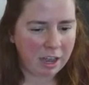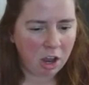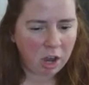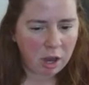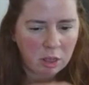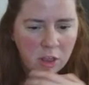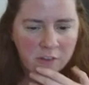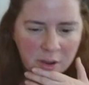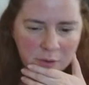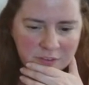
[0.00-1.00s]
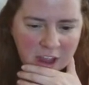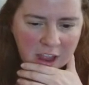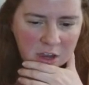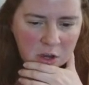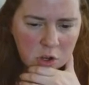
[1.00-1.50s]
All right, looks like we've
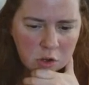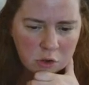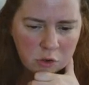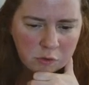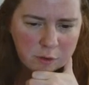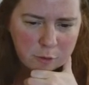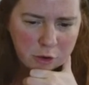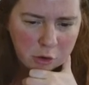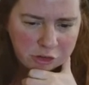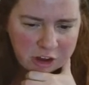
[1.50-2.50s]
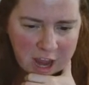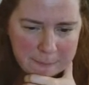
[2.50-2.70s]
got ooh some crochet